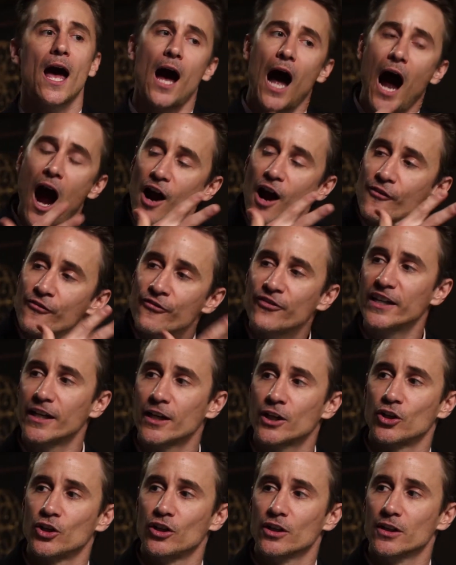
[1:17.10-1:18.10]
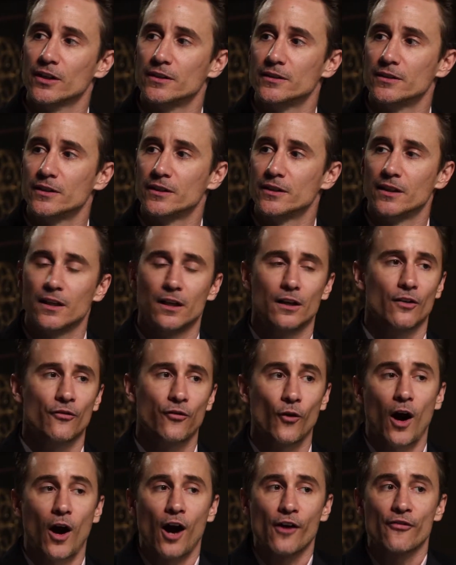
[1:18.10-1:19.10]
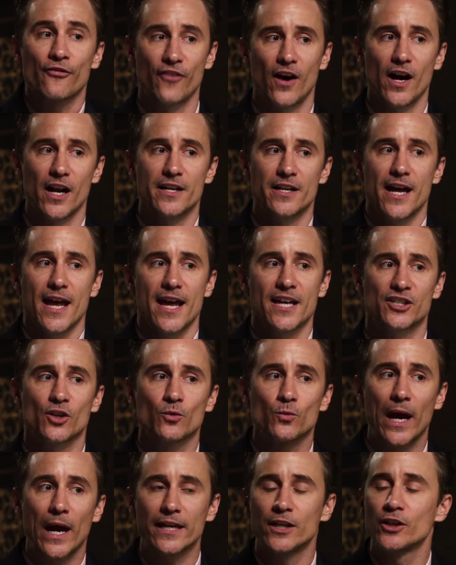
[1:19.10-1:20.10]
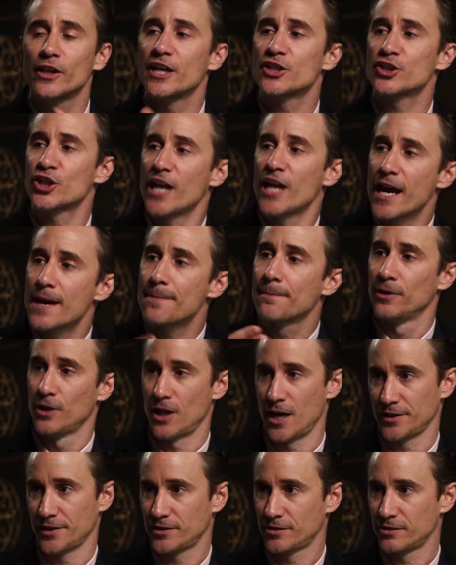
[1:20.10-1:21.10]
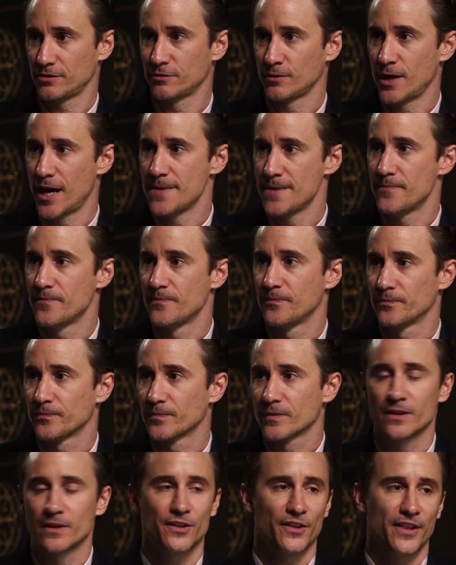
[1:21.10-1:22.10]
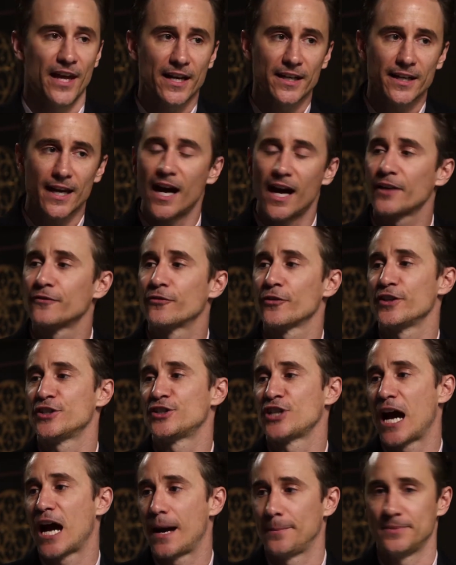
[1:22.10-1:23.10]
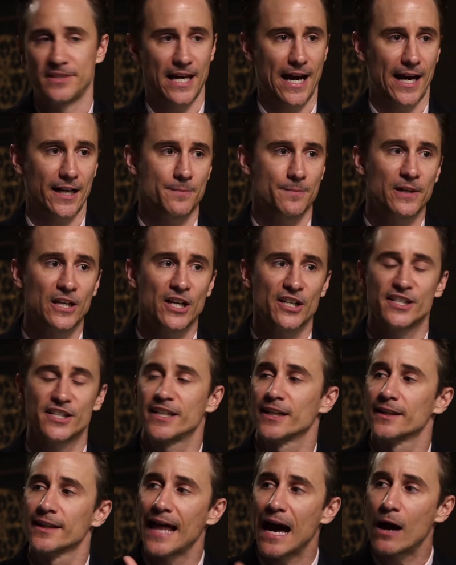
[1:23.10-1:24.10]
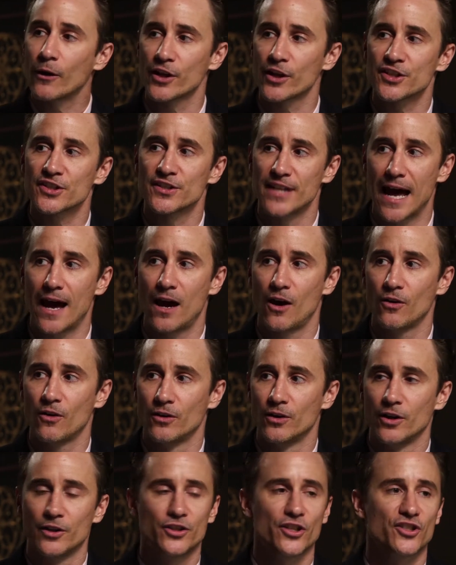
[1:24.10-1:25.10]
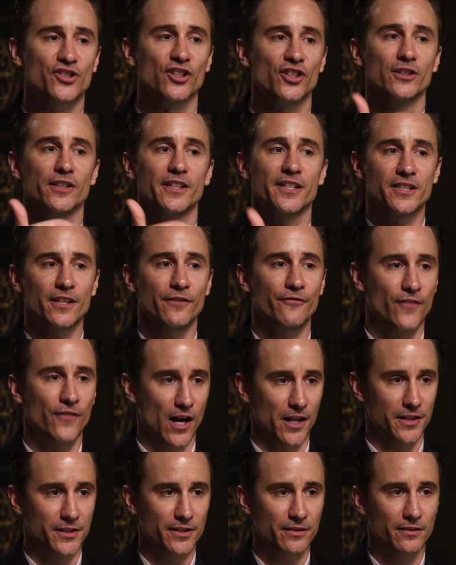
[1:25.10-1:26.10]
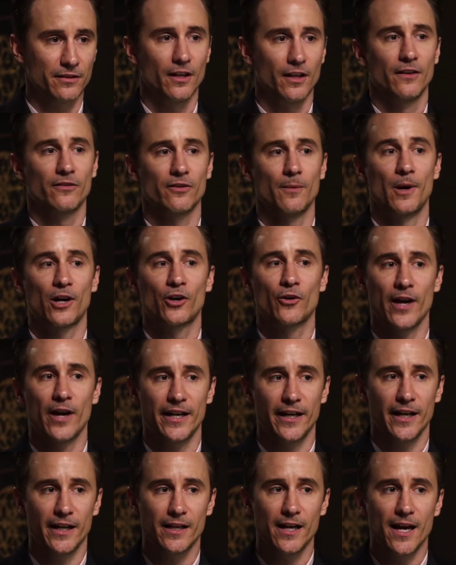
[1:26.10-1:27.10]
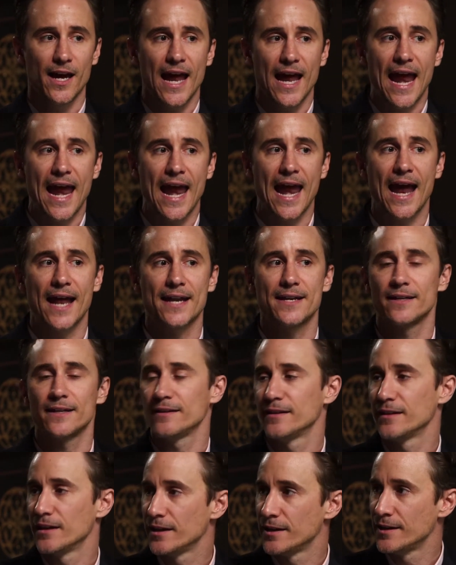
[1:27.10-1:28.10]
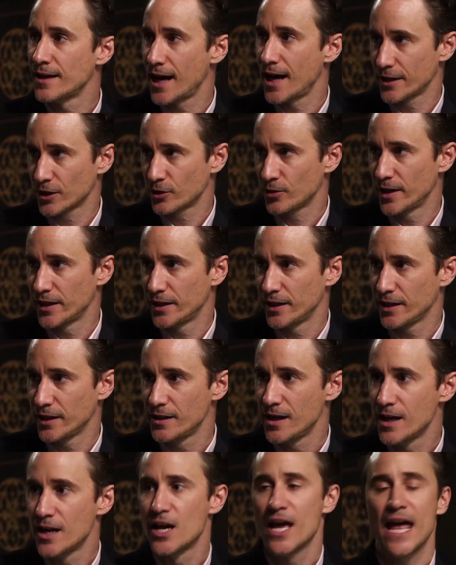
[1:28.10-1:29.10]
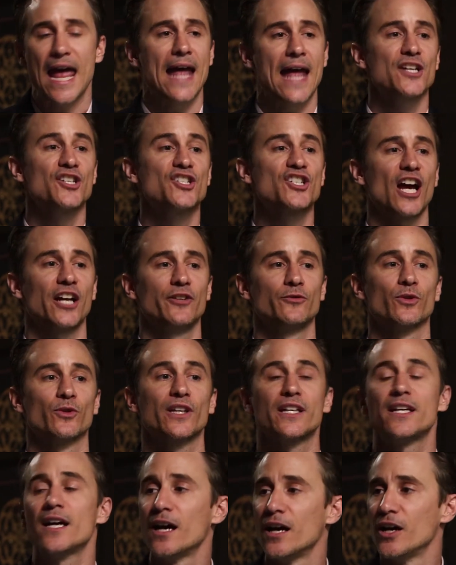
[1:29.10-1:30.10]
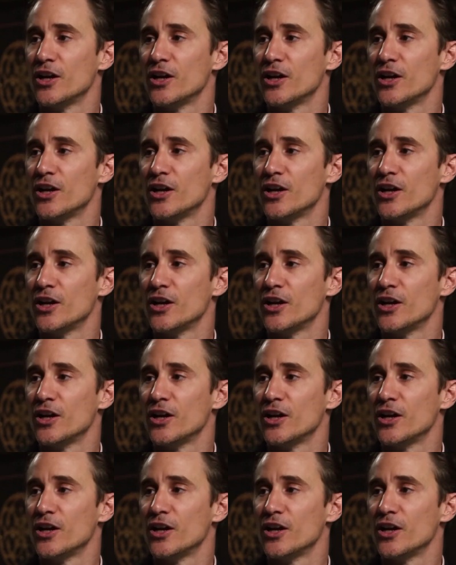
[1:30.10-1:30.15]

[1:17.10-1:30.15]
Our vehicle for our fund is a Regulation A+, right? Thank God for the Jobs Act, because it allowed us now to solicit funds from accredited and non-accredited and generally